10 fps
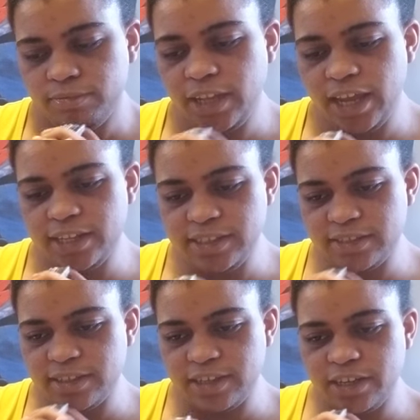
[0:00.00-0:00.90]
Yeah, that
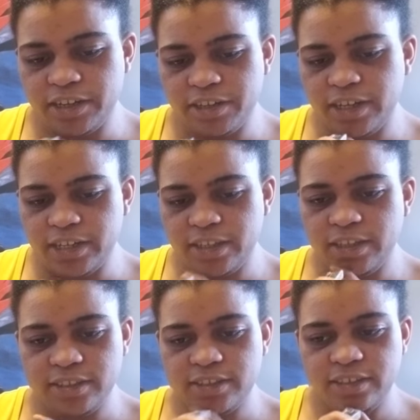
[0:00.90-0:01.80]
sounds like an error kind of
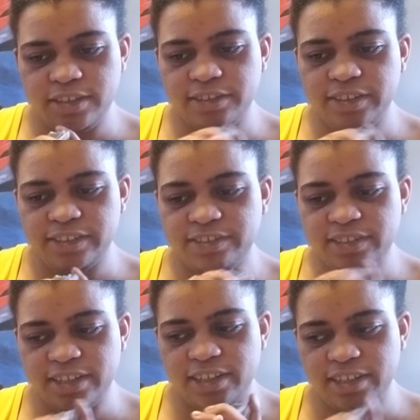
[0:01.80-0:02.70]
thing to do. I swear
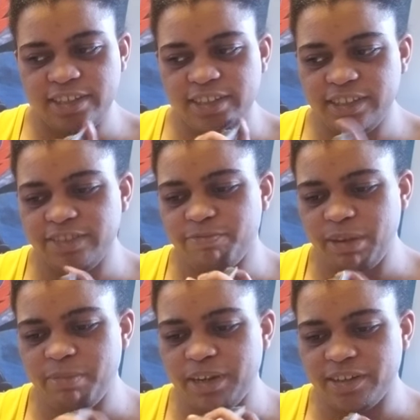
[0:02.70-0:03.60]
to God, like, if
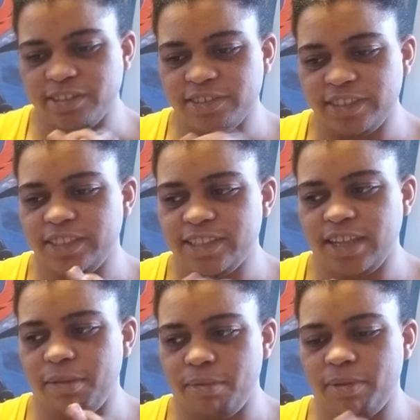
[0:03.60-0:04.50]
my parents are in this,
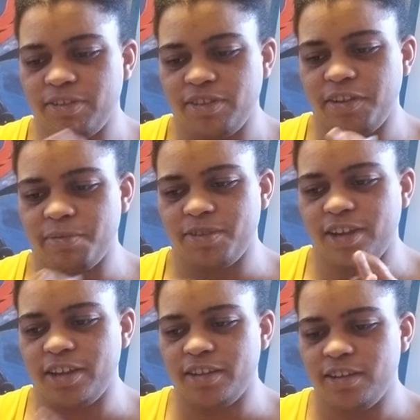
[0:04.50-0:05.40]
I'm gonna be so upset.